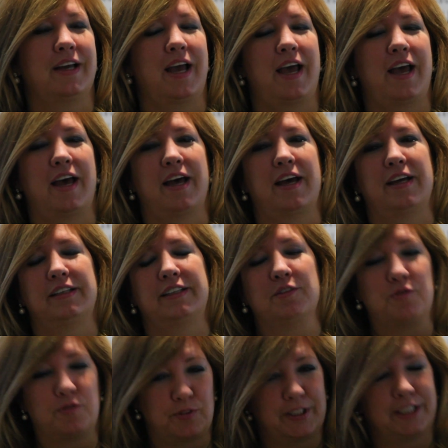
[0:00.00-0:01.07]
and
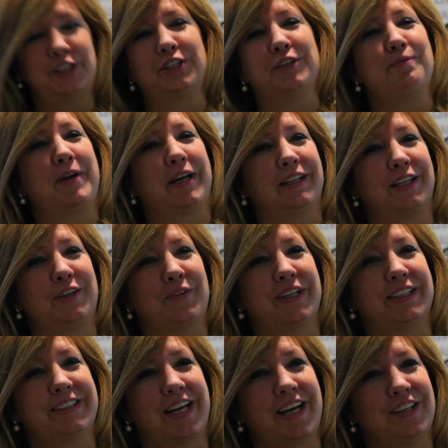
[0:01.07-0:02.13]
inflation mainly
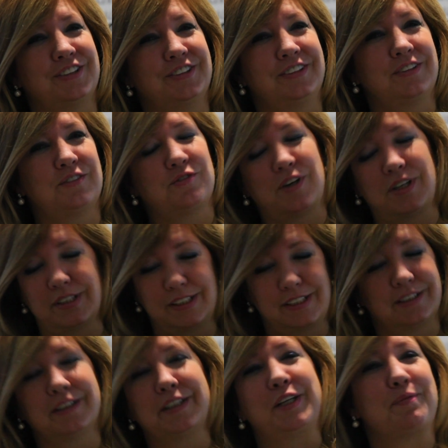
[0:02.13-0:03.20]
went down,
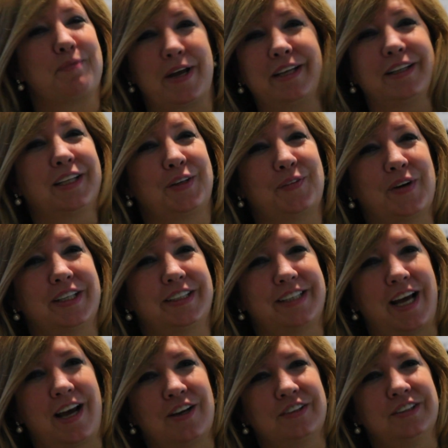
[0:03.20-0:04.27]
volatility mainly went
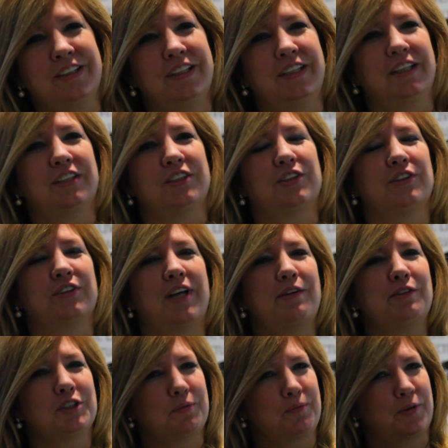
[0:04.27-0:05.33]
down. So that
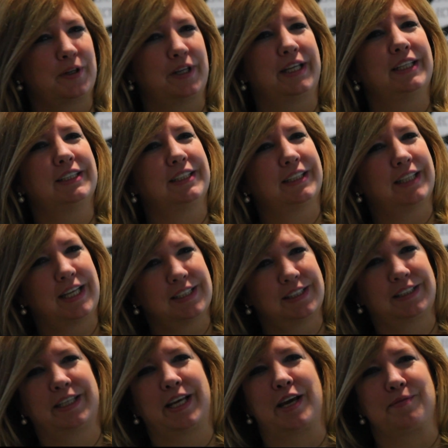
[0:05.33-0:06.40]
was a pretty easy
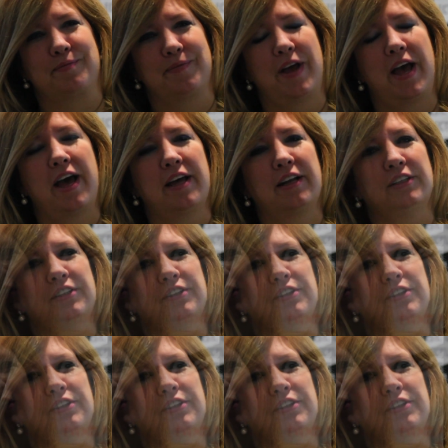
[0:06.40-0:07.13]
landscape. And